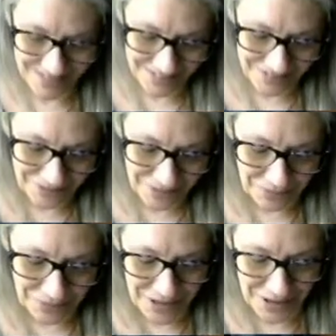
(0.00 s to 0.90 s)

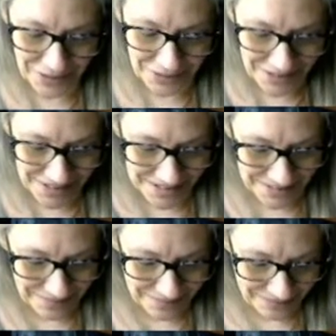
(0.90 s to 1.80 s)
from Roze
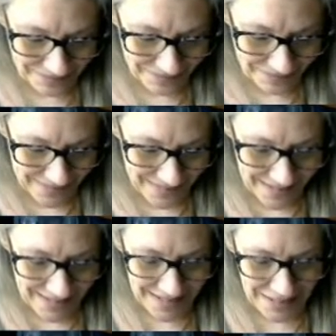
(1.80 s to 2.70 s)

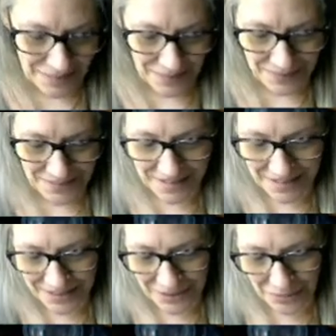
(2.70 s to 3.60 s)

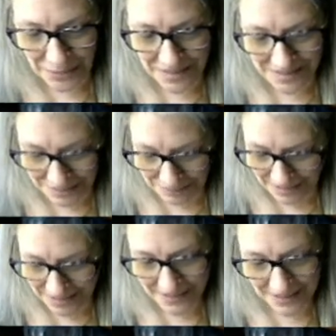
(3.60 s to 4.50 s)
sending her peace and
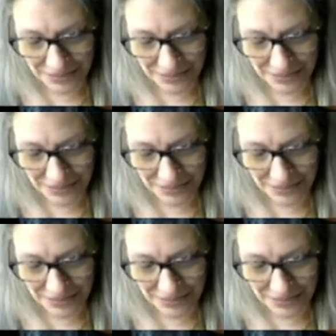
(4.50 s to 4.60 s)
blessings,